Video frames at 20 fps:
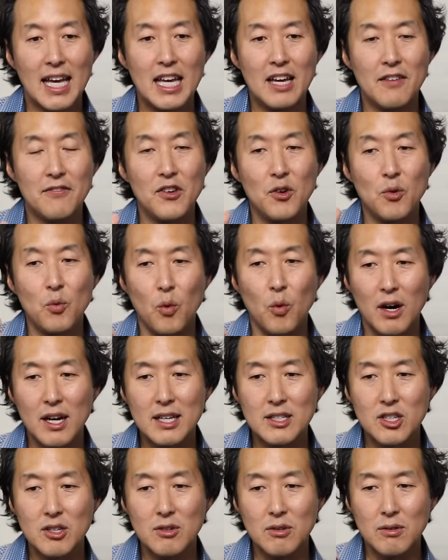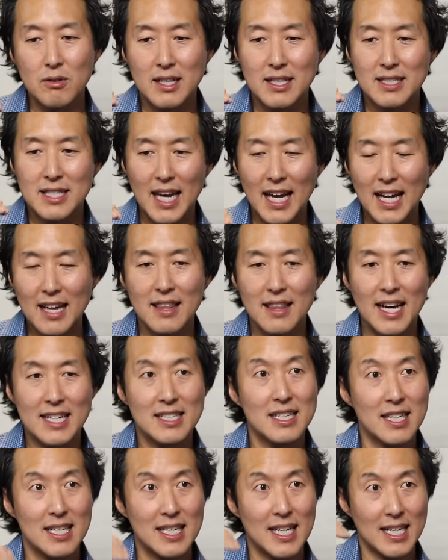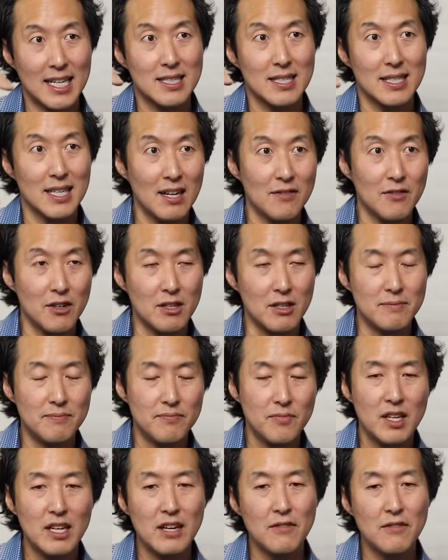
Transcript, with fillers: If you want to take that to the next level,